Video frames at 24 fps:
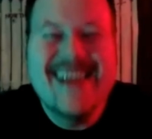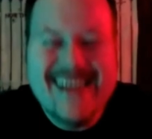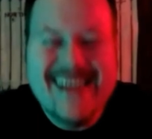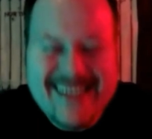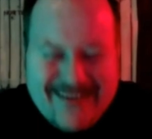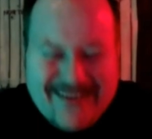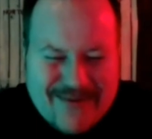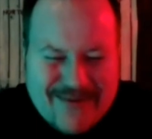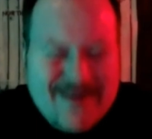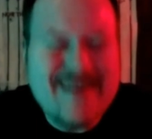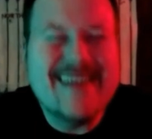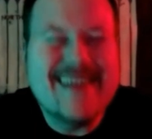
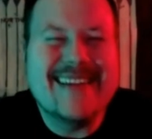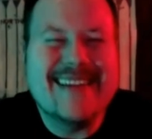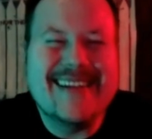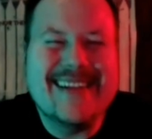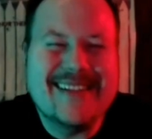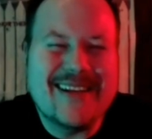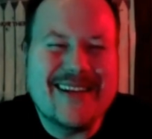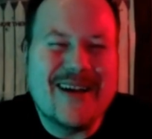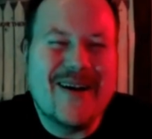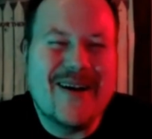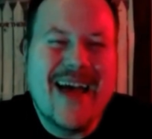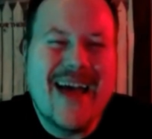We really
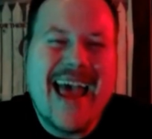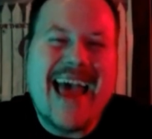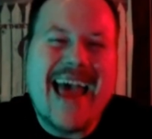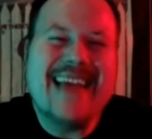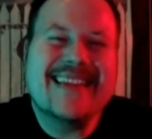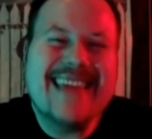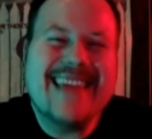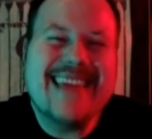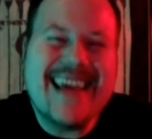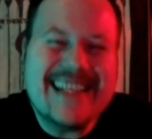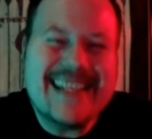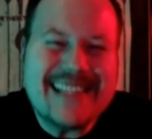do. And
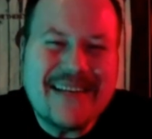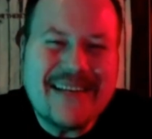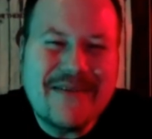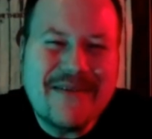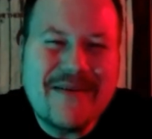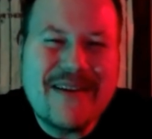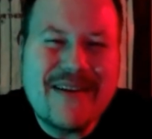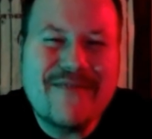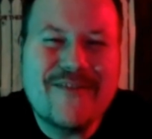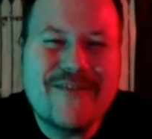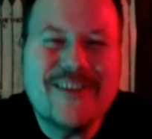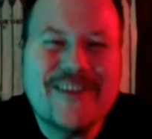thanks
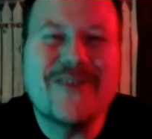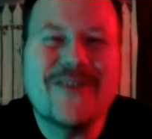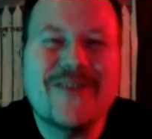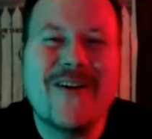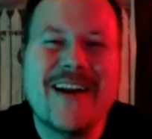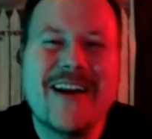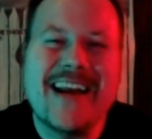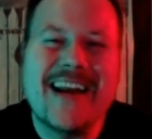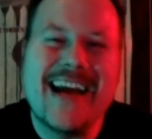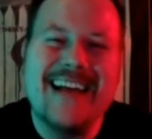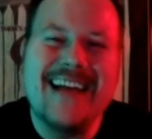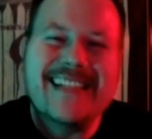everybody for
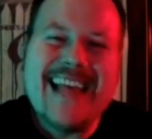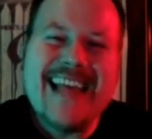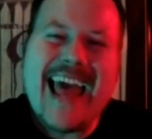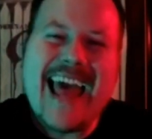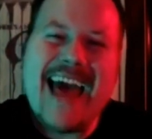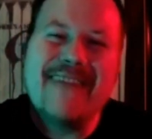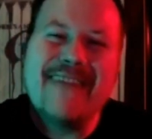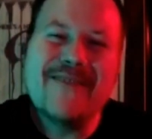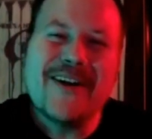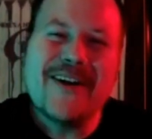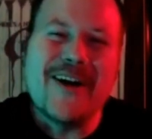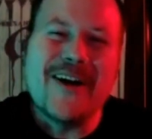joining us.
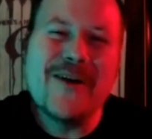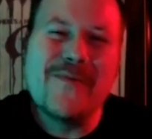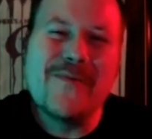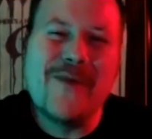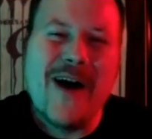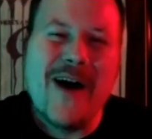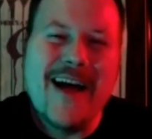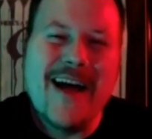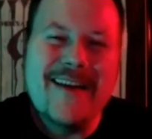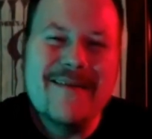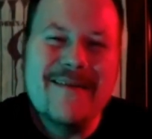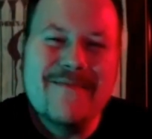Have a good one.